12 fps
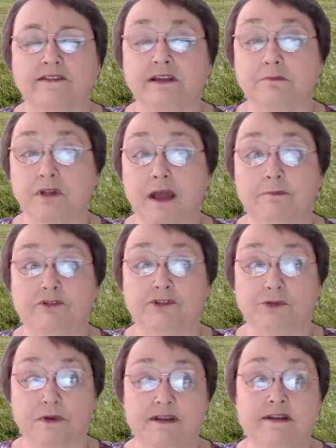sometimes
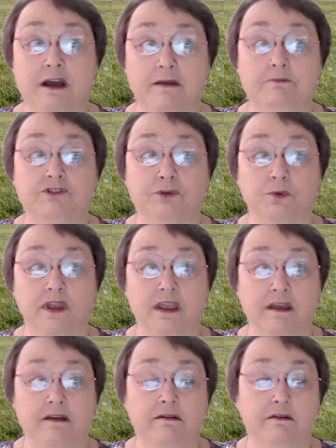3 times a
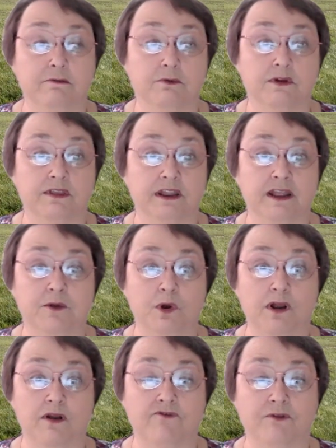week with
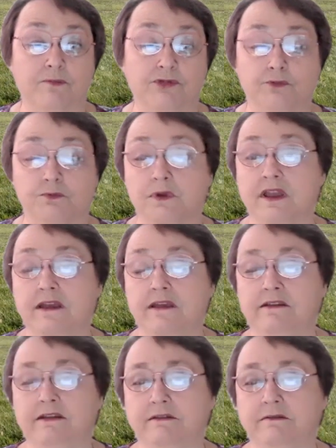anywhere from 3
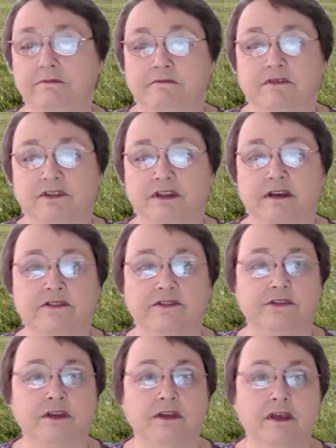to 6